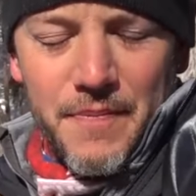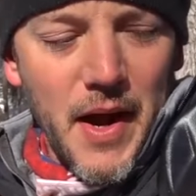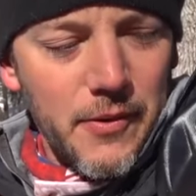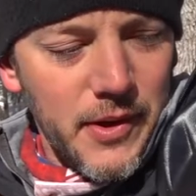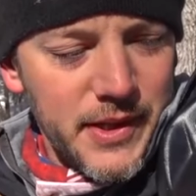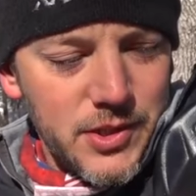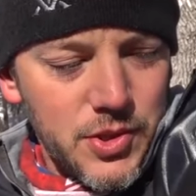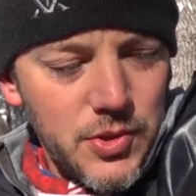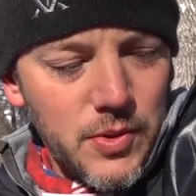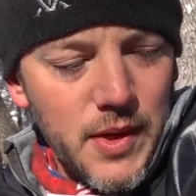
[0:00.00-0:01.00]
not really
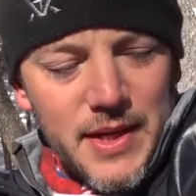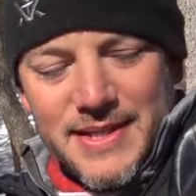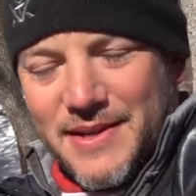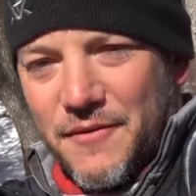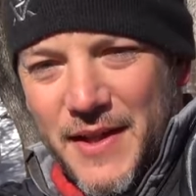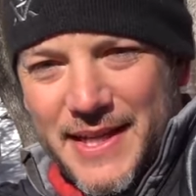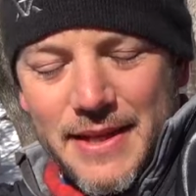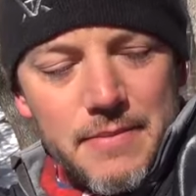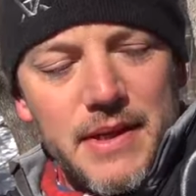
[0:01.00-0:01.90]
to deflect them,